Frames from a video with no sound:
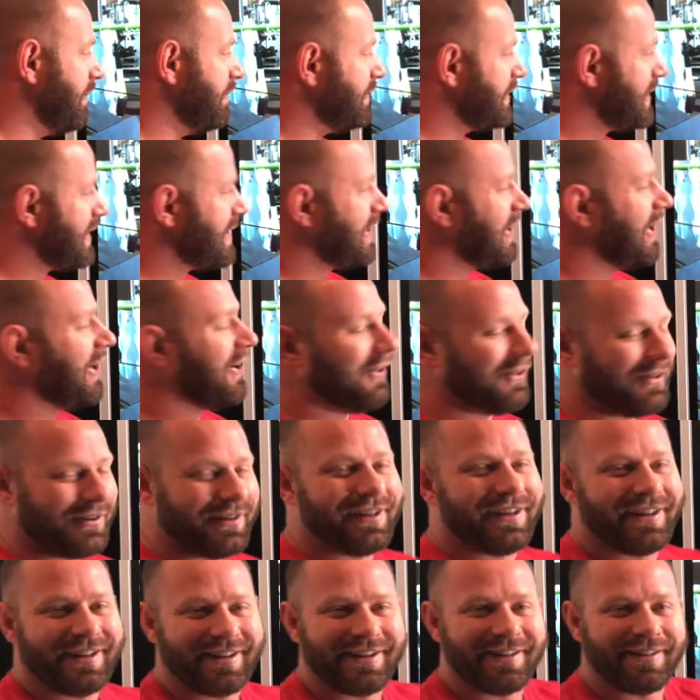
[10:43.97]
So
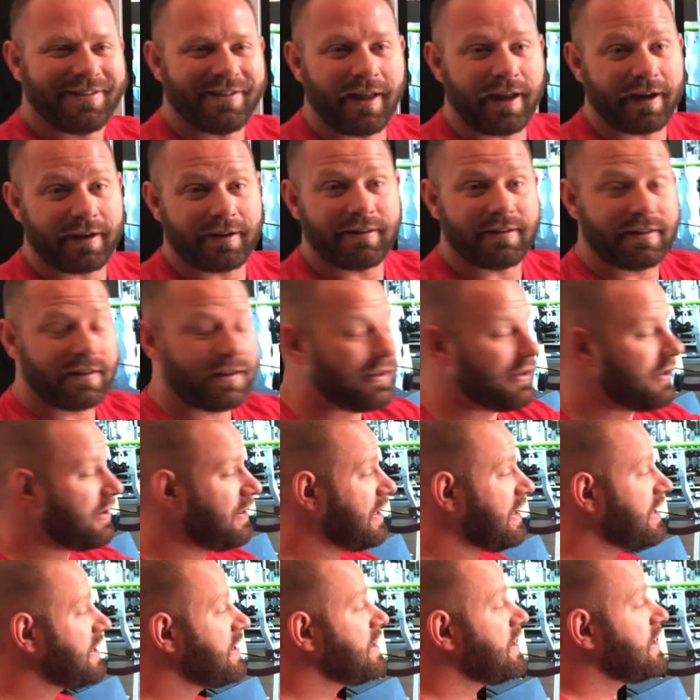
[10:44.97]
like
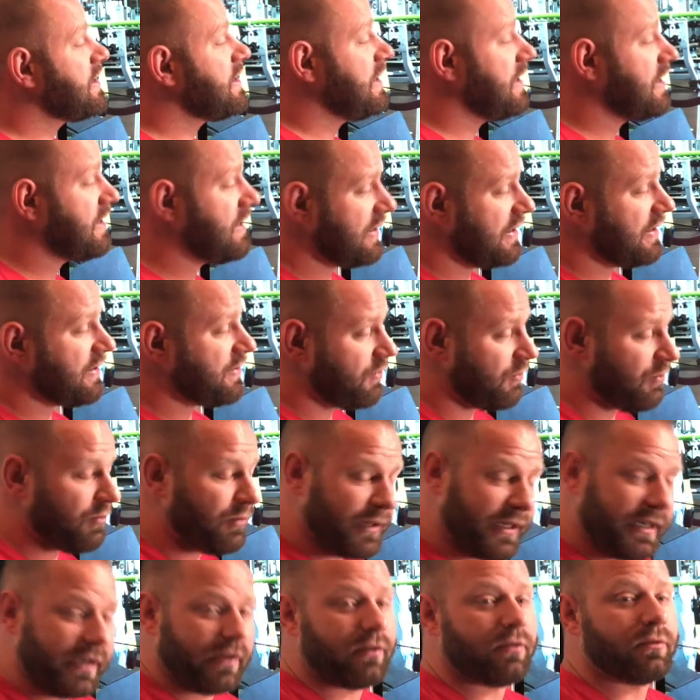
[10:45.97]
this is
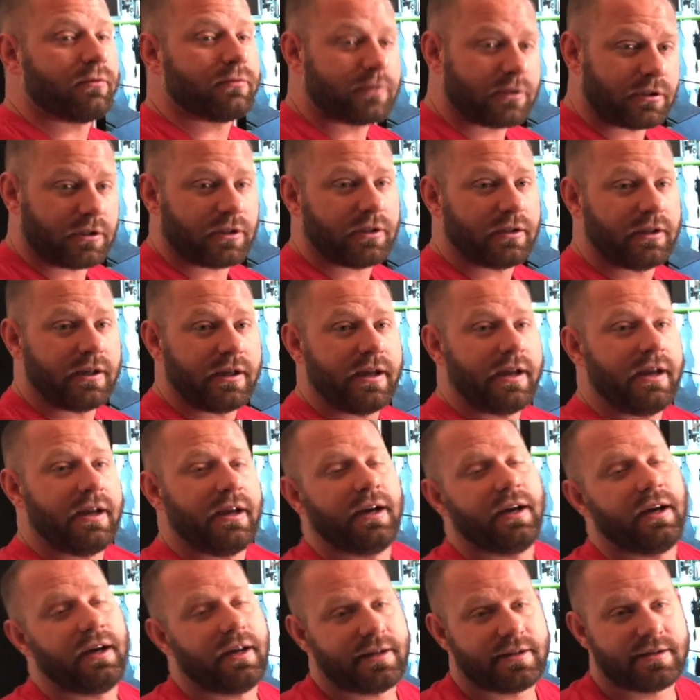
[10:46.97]
real world
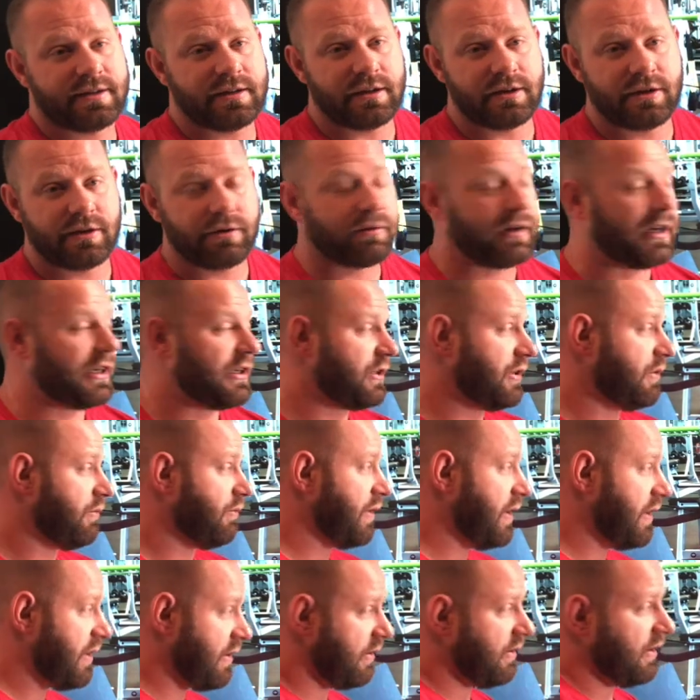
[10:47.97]
situation
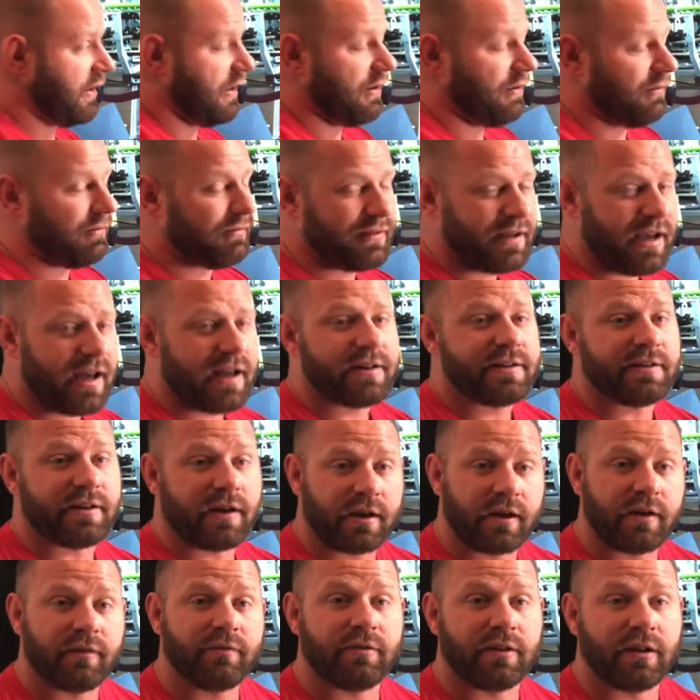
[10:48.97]
with, you know, not a
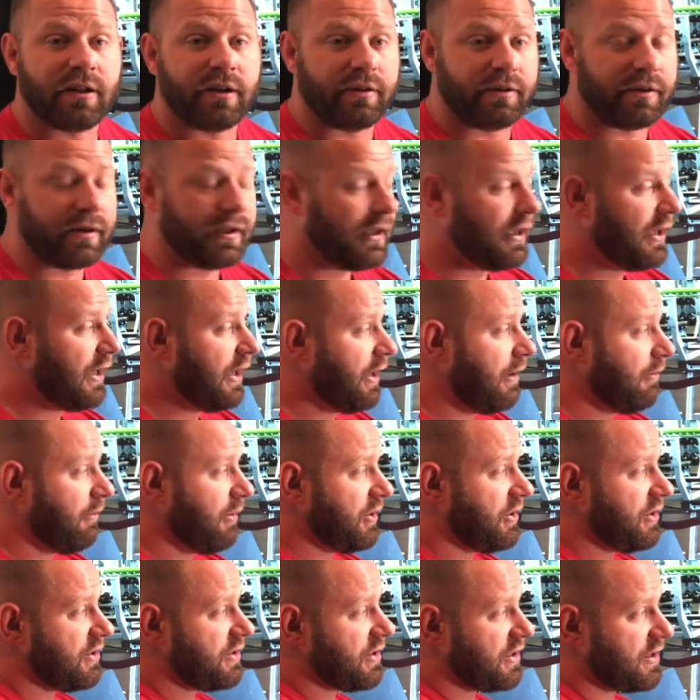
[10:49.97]
ton of load,
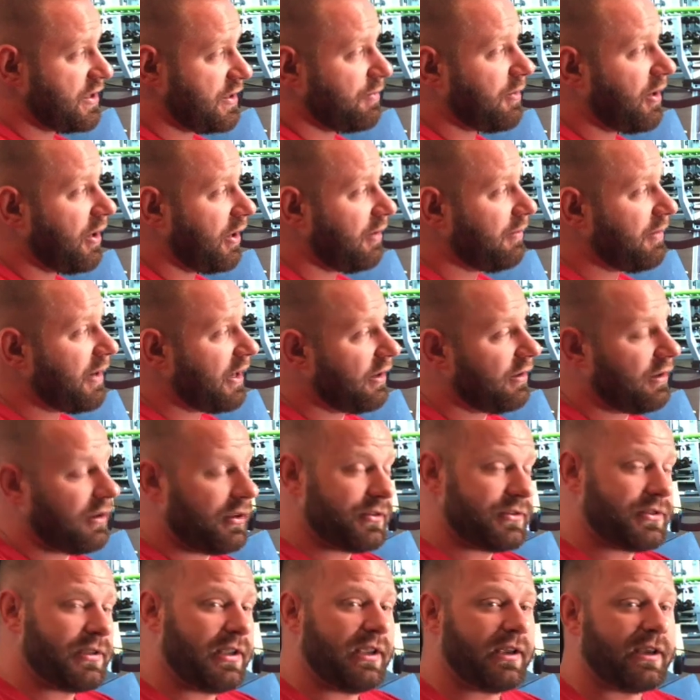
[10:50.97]
but just a small amount of
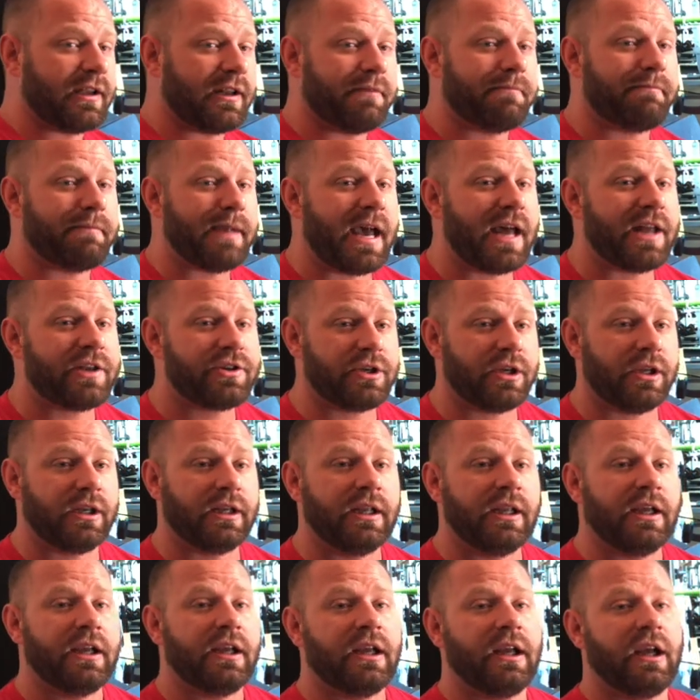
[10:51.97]
load. So you can imagine
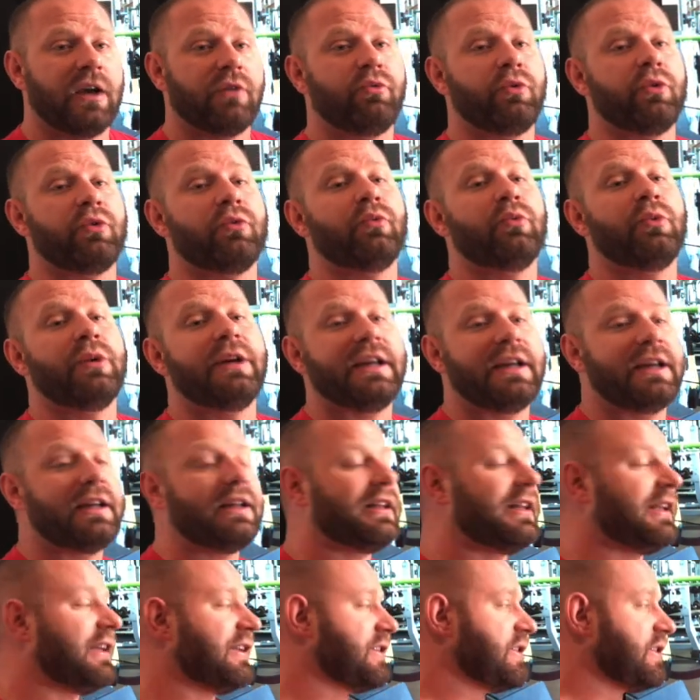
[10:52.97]
if we
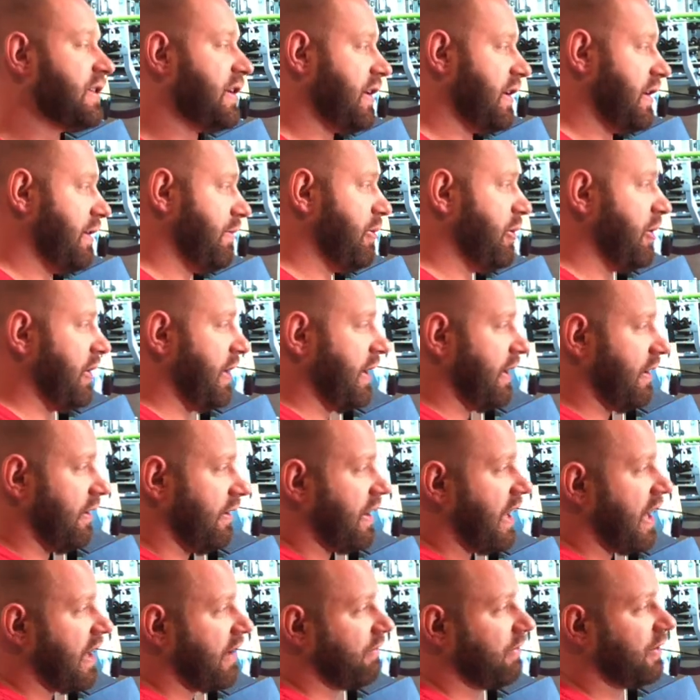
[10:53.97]
really started putting a
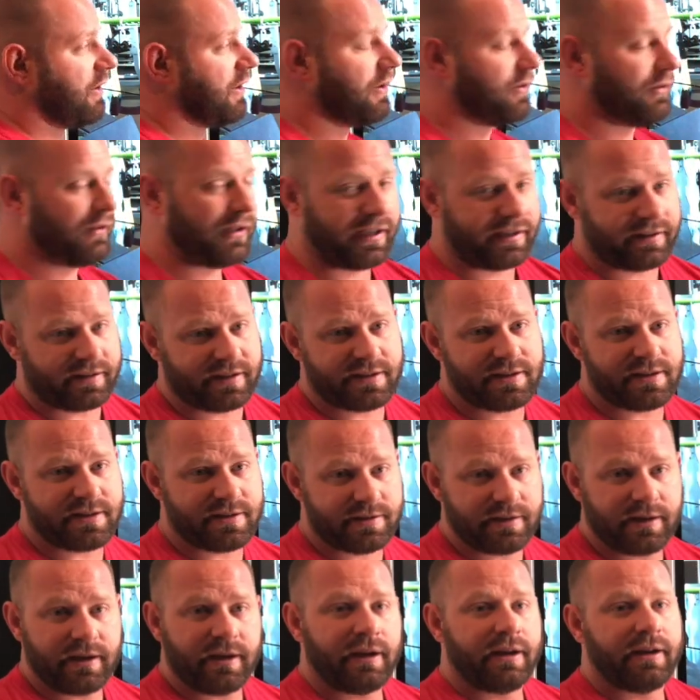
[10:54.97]
lot of load, like this
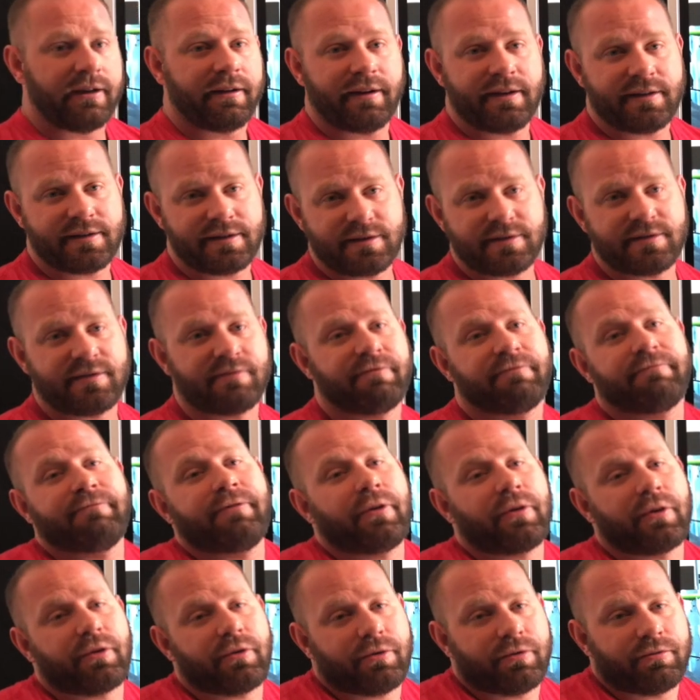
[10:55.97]
is a
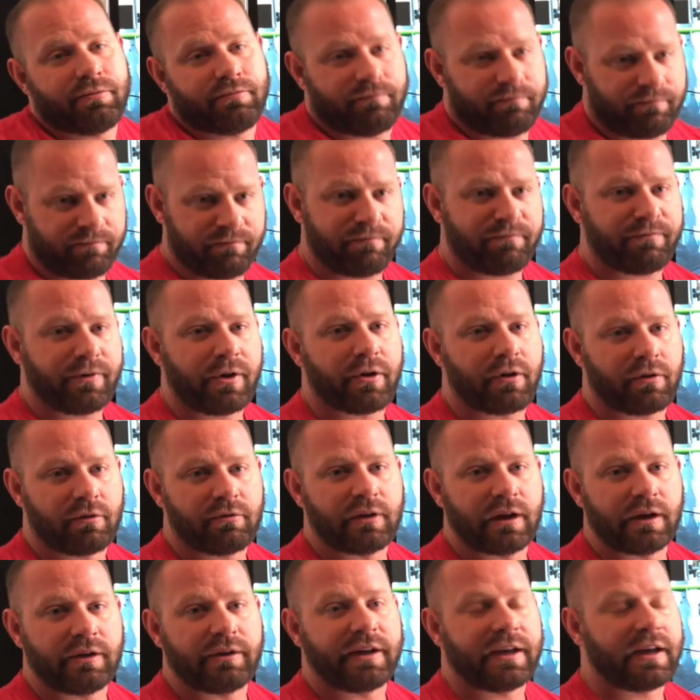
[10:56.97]
photo
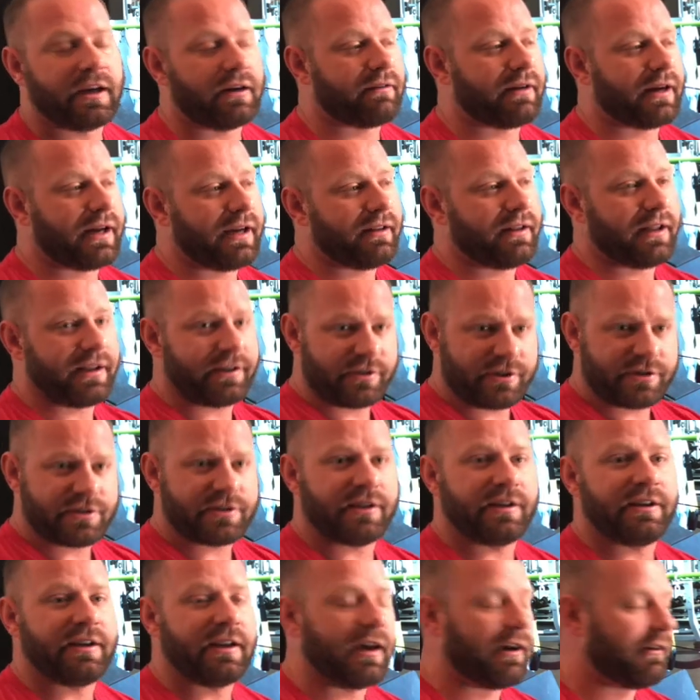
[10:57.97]
load here, right? Like just
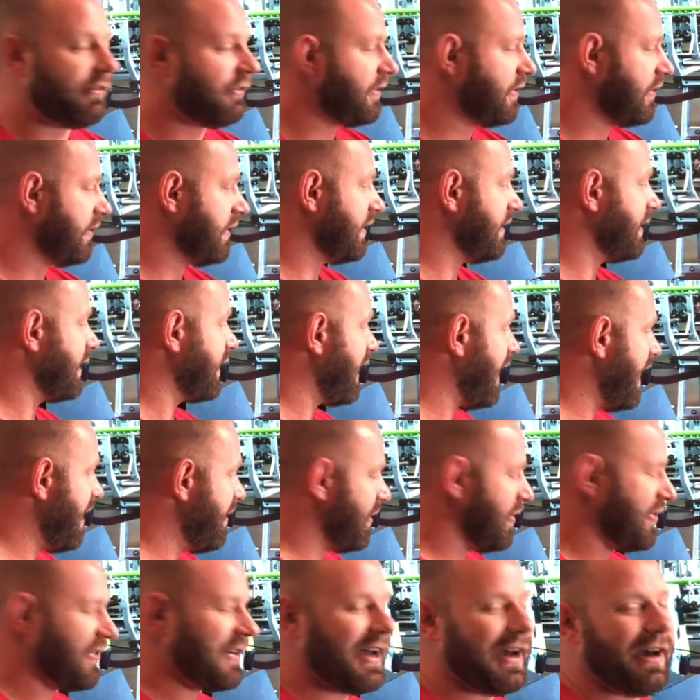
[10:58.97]
enough so that the
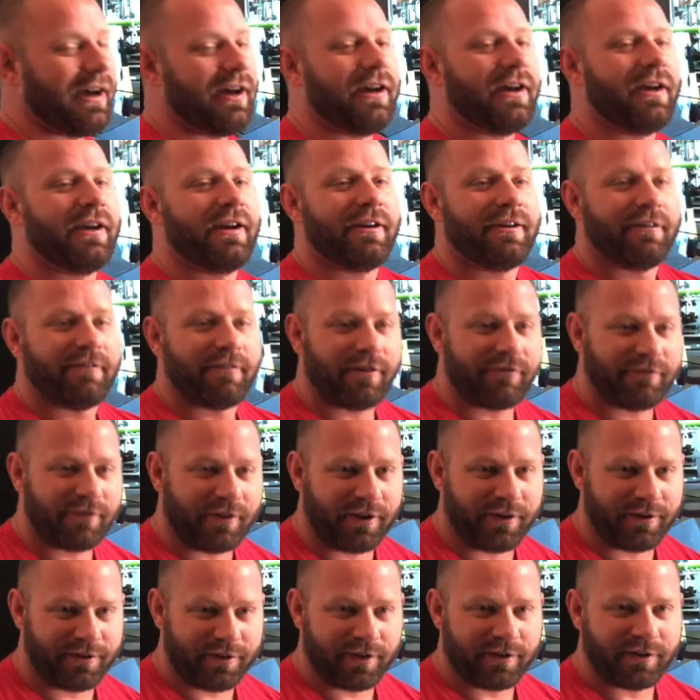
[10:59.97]
cable's not
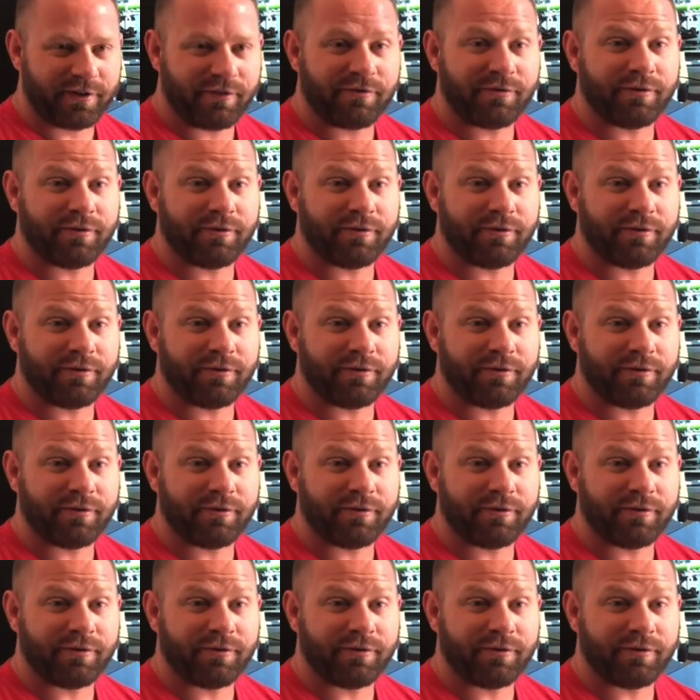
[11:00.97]
falling on the